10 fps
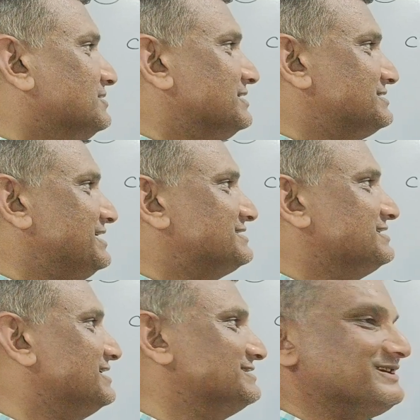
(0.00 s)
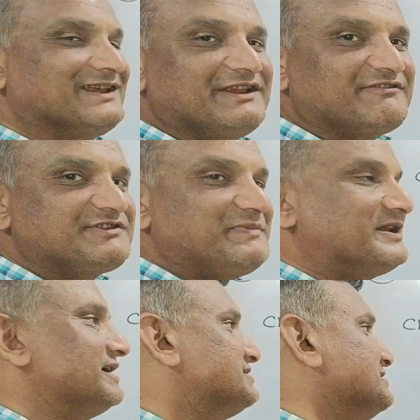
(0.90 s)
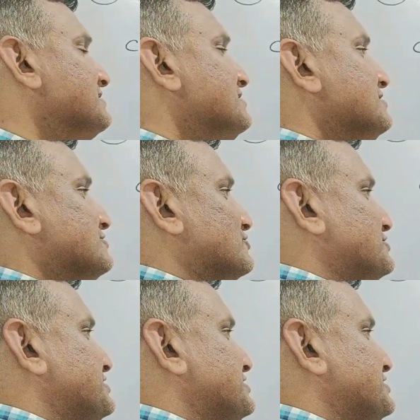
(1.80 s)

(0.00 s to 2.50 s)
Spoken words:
this reaction is irreversible reaction. So